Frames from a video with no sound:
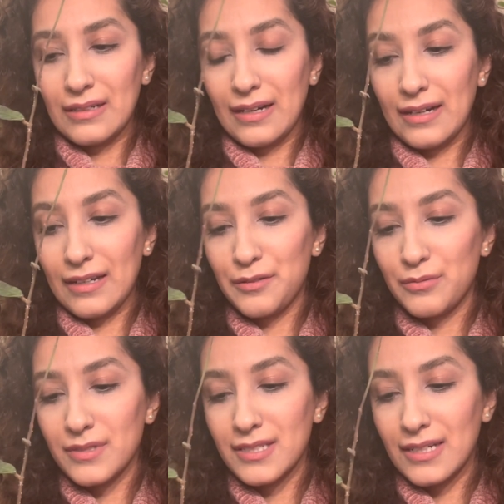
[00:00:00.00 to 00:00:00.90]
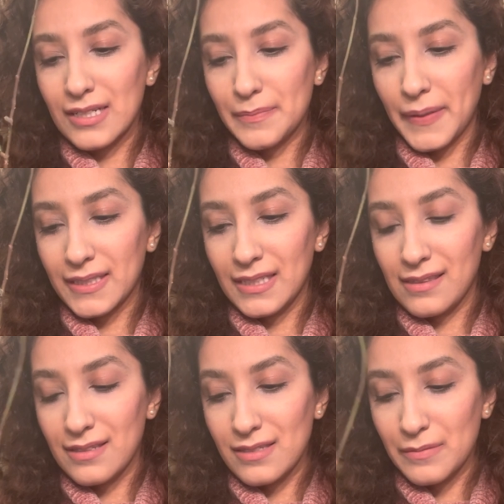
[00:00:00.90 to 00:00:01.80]
I wasn't expecting
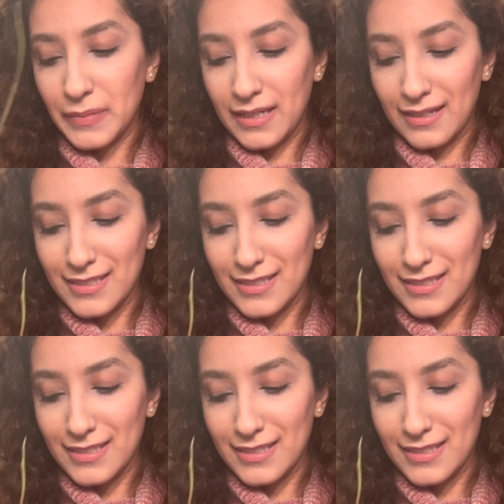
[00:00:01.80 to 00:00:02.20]
this plant